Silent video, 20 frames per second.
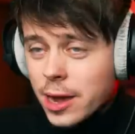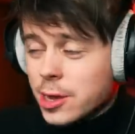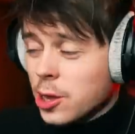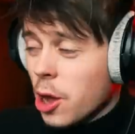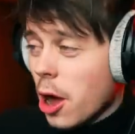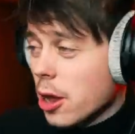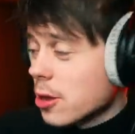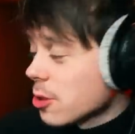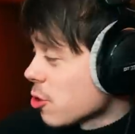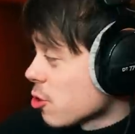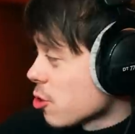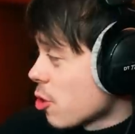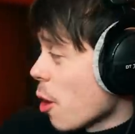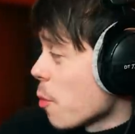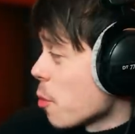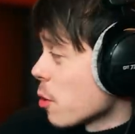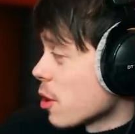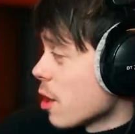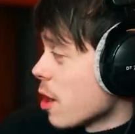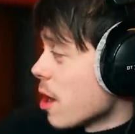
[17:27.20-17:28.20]
I can't
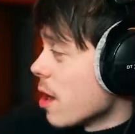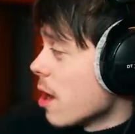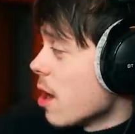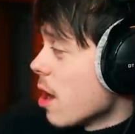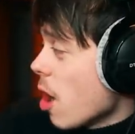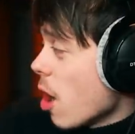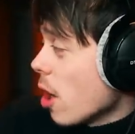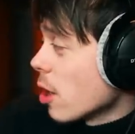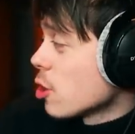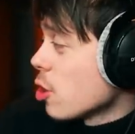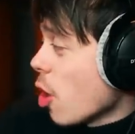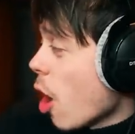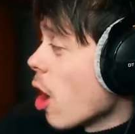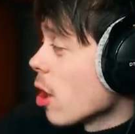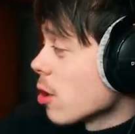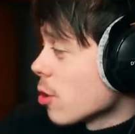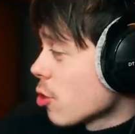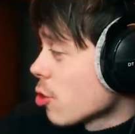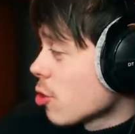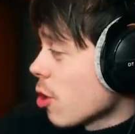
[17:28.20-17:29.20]
stomach it. I
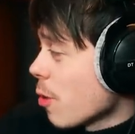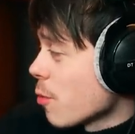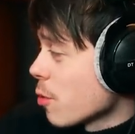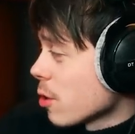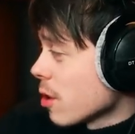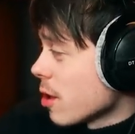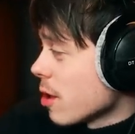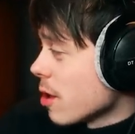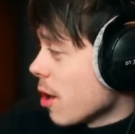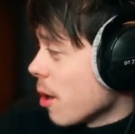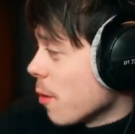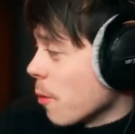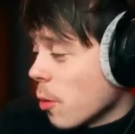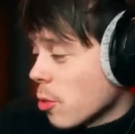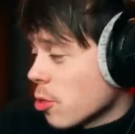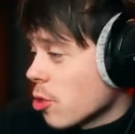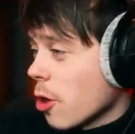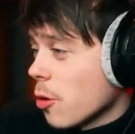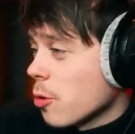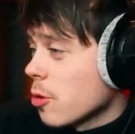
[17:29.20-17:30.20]
can't stomach it. I'm
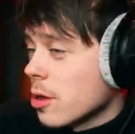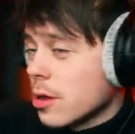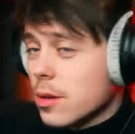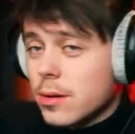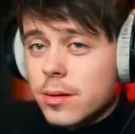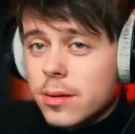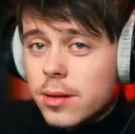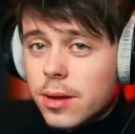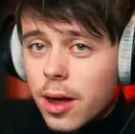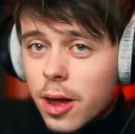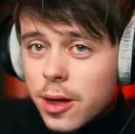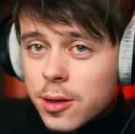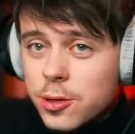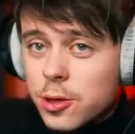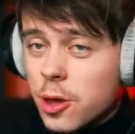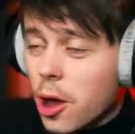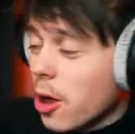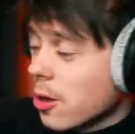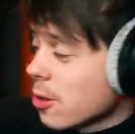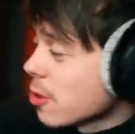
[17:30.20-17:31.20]
not joking. I
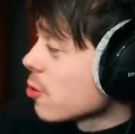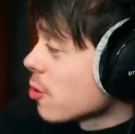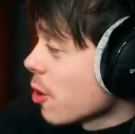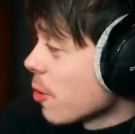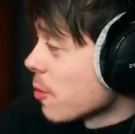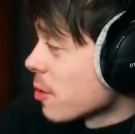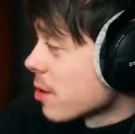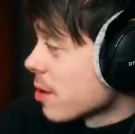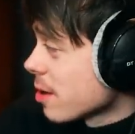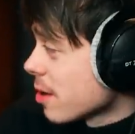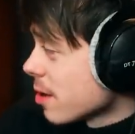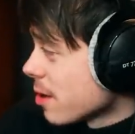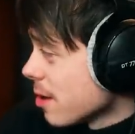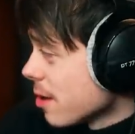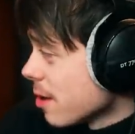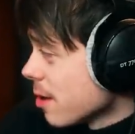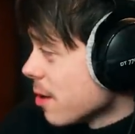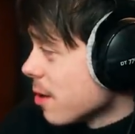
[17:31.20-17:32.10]
can't stomach it.